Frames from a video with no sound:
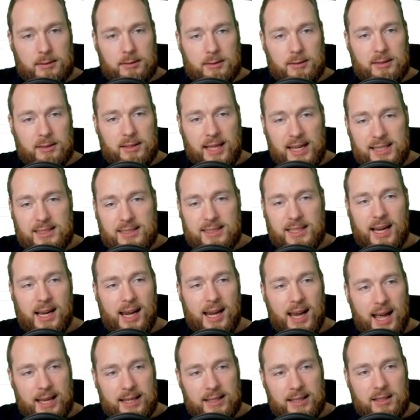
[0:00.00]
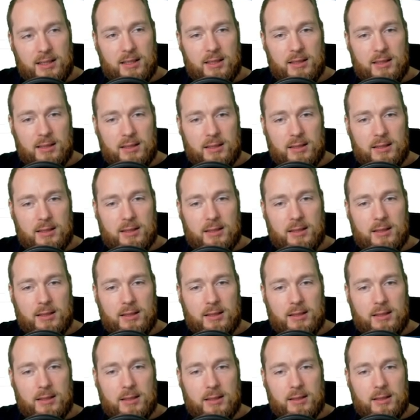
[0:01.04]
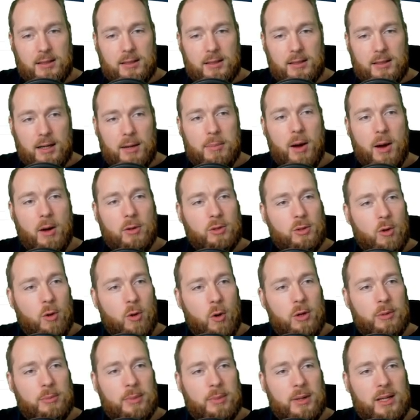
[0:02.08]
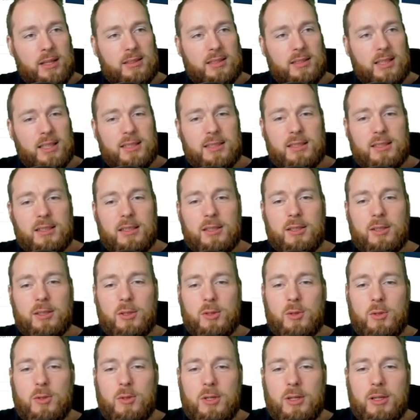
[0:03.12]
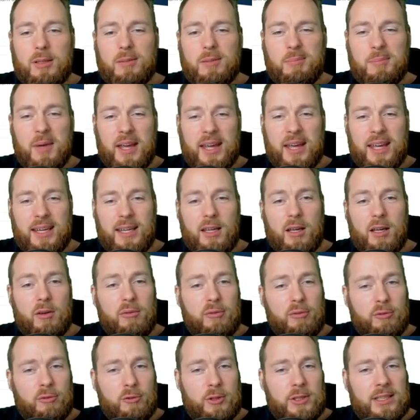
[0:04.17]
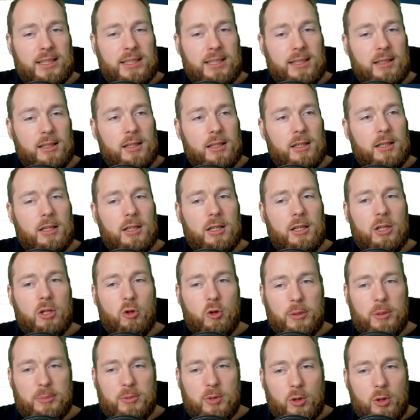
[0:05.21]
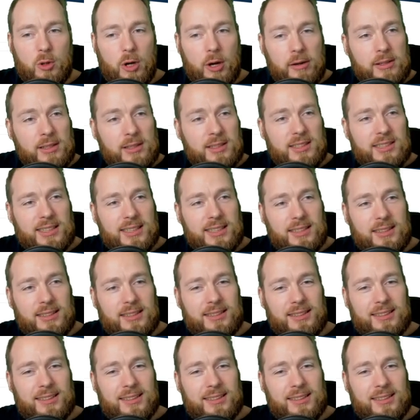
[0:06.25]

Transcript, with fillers: things I like about Coinbase is you can make free cryptocurrency.